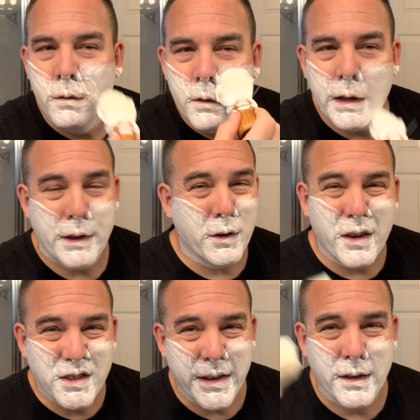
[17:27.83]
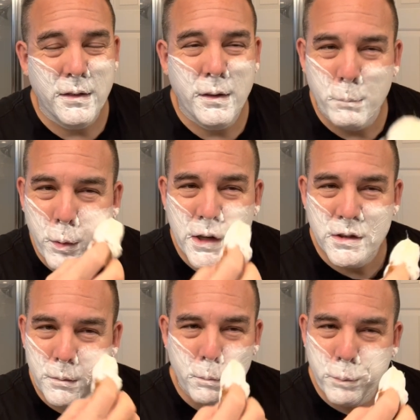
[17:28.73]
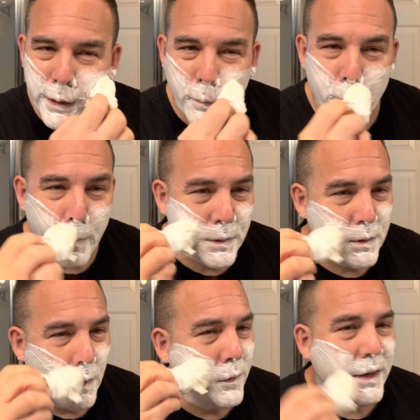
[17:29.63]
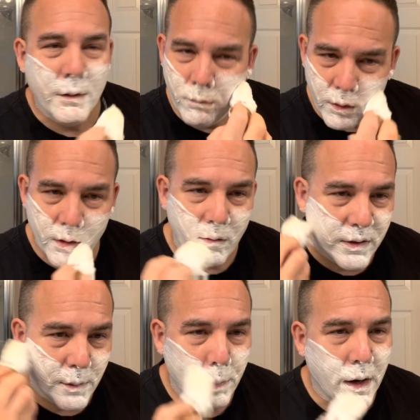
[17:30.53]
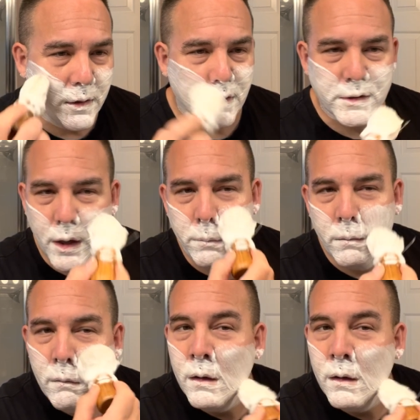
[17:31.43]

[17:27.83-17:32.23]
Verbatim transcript: like 30-second brush, you know, brush loading with the puck or soap,